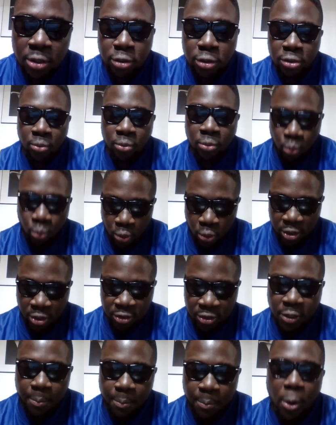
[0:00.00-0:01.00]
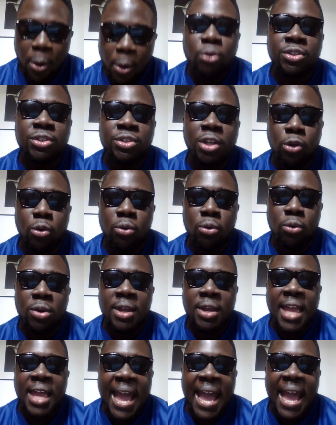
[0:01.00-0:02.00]
were supposed to do
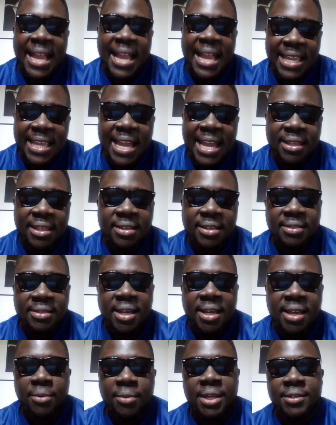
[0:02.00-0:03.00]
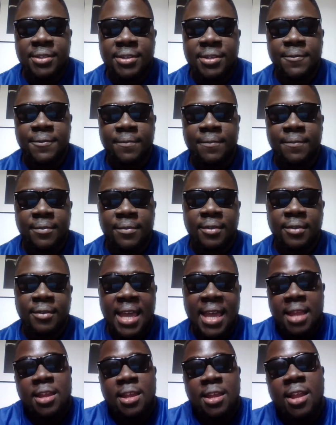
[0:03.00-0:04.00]
and end this series.
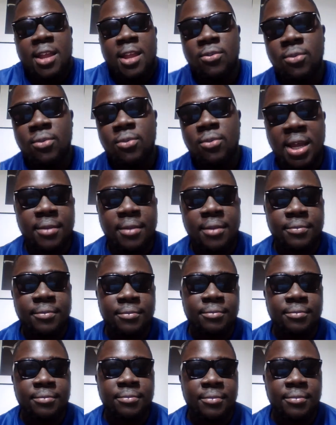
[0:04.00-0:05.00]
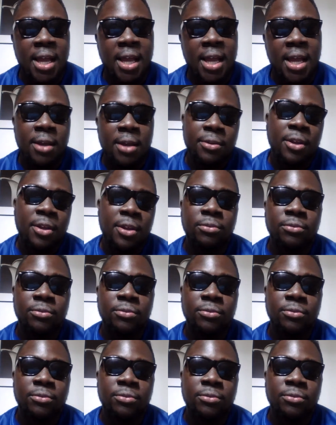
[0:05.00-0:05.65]
Can y'all do that? I don't know.